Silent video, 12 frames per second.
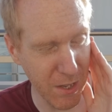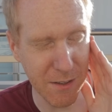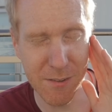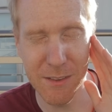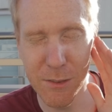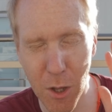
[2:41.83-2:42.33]

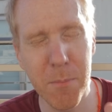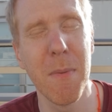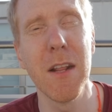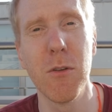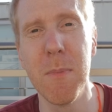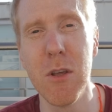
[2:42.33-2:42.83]
it's not
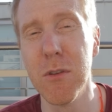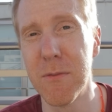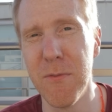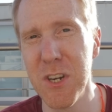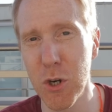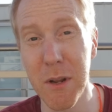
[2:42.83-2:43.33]
made to be
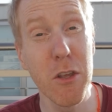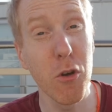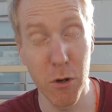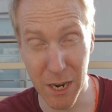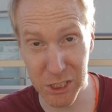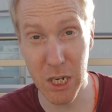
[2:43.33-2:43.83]
used visually. You
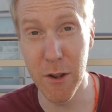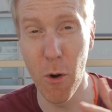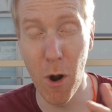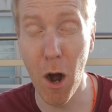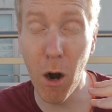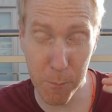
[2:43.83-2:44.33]
could actually
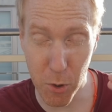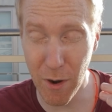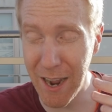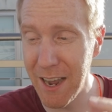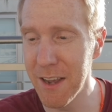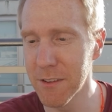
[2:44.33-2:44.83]
harm your
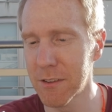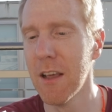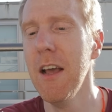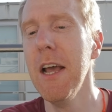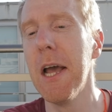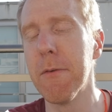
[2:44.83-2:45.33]
eyes
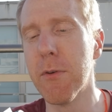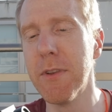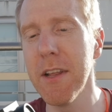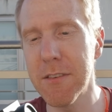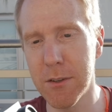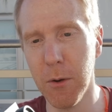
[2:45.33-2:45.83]
if you
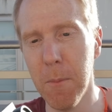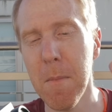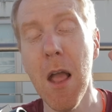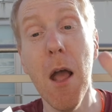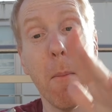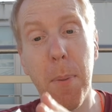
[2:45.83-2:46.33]
did so,
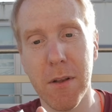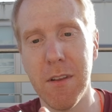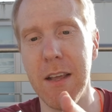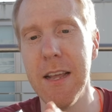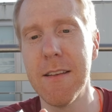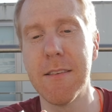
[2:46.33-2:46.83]
but
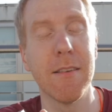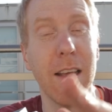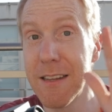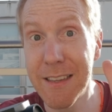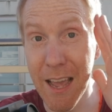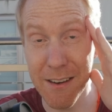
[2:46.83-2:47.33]
it
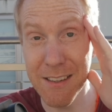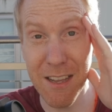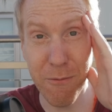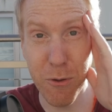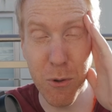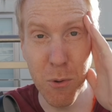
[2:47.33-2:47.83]
can
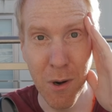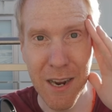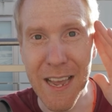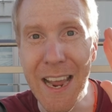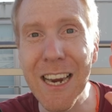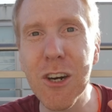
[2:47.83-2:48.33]
give you
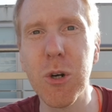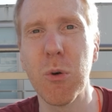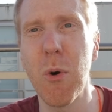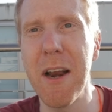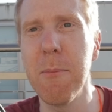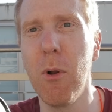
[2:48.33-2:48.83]

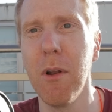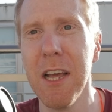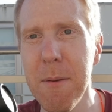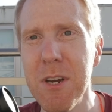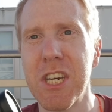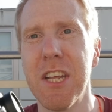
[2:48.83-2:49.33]
incredible
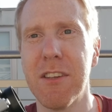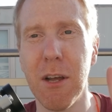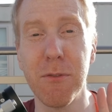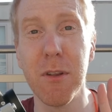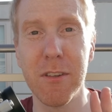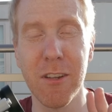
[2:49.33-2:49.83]
images
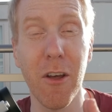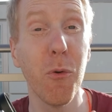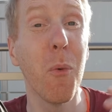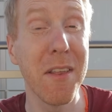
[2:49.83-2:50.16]
of the sun